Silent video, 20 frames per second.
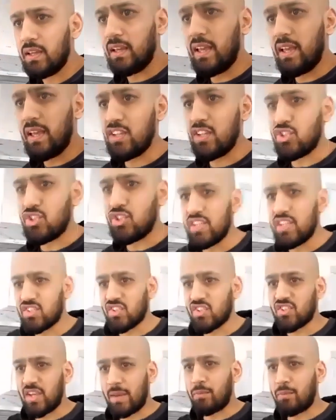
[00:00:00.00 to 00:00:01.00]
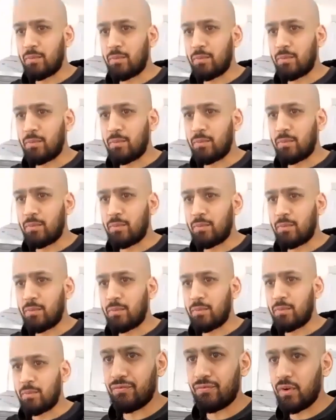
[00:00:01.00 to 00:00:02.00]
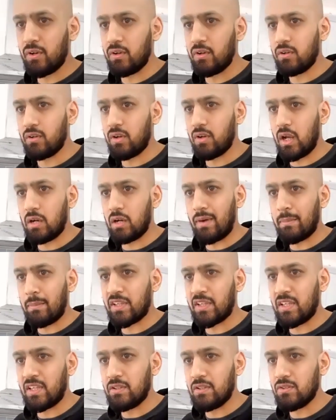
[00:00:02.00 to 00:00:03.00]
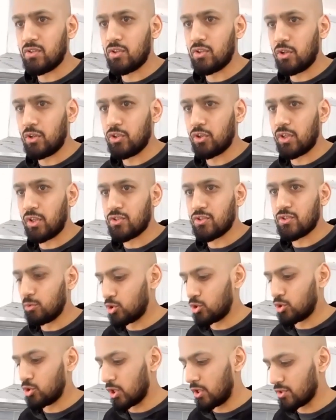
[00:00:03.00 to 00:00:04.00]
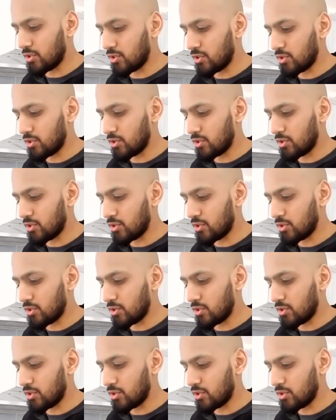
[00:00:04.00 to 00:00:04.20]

is you need to separate it into different ramekins. You know, you've got those little jars.